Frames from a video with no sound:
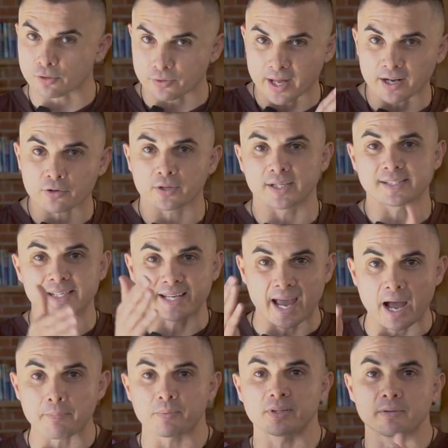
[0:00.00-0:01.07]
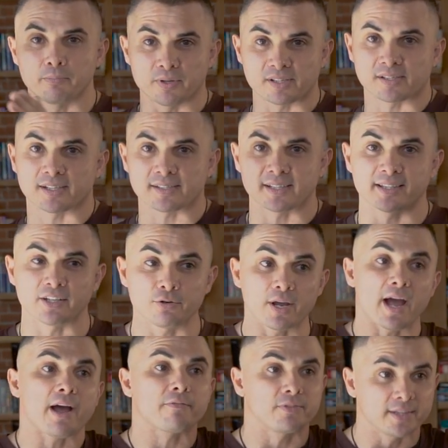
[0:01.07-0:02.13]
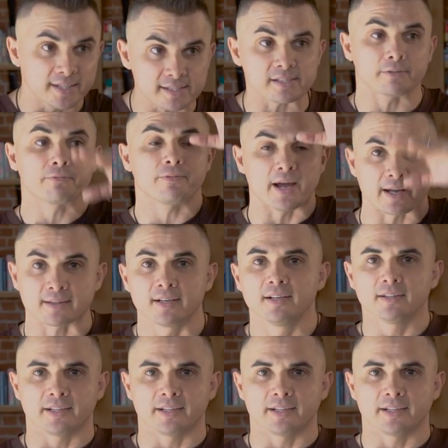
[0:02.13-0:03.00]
So that creates a gap in the business, and then you have this effect,